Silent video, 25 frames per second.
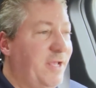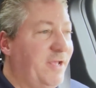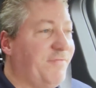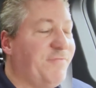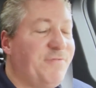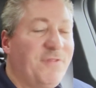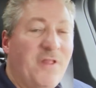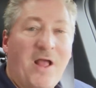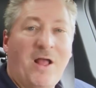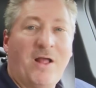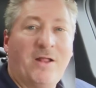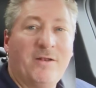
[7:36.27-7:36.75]

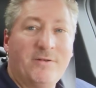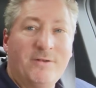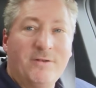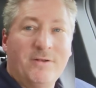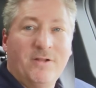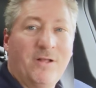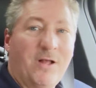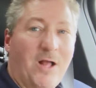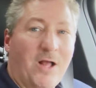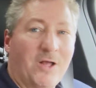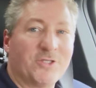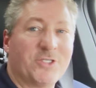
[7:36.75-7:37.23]
If not,
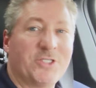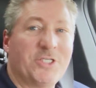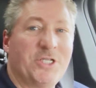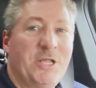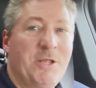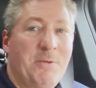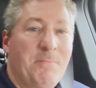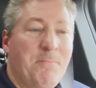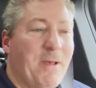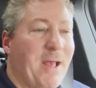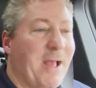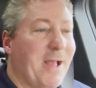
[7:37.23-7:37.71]
I'll
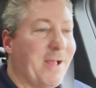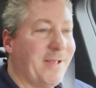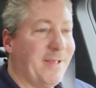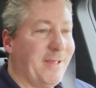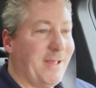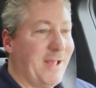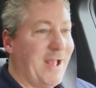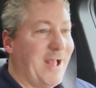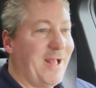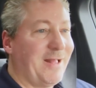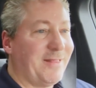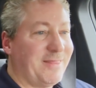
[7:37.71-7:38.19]
see you back
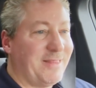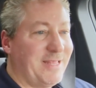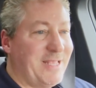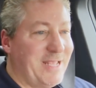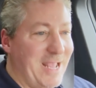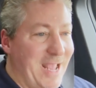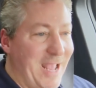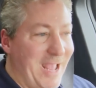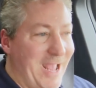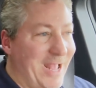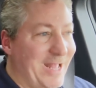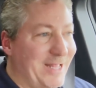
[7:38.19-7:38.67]
at
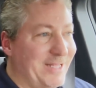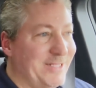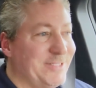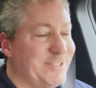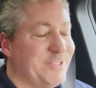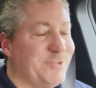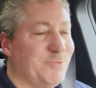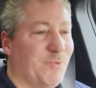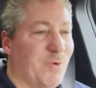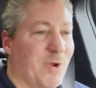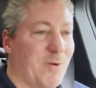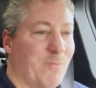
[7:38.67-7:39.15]
the
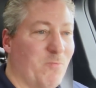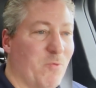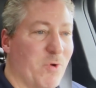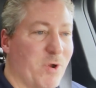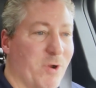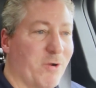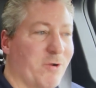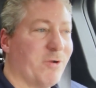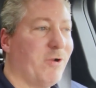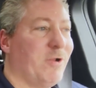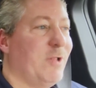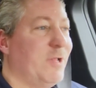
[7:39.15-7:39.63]
end when
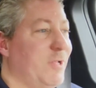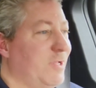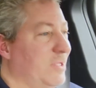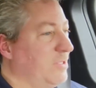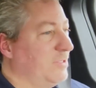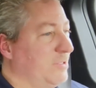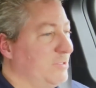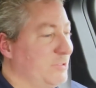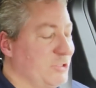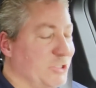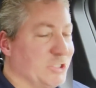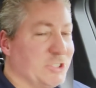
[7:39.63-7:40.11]
we're
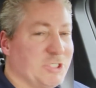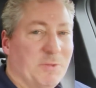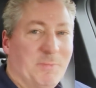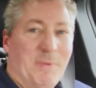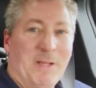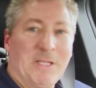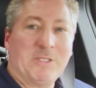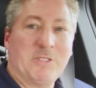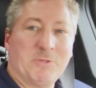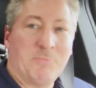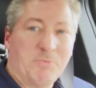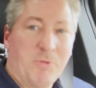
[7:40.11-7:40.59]
just
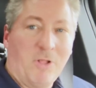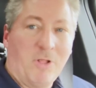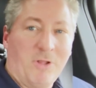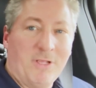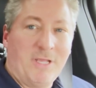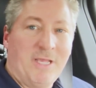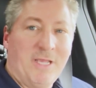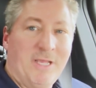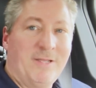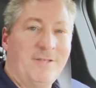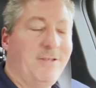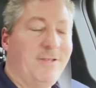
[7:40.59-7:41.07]
about to
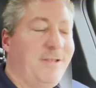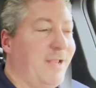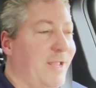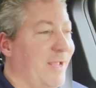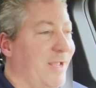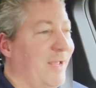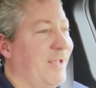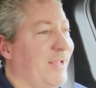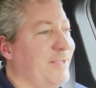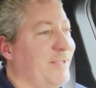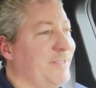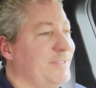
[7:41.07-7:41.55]
plug in
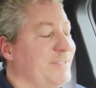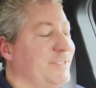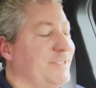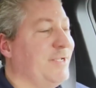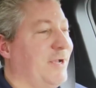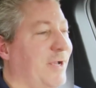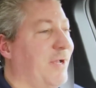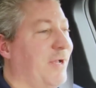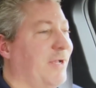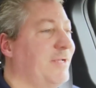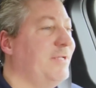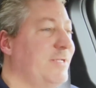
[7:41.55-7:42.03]
and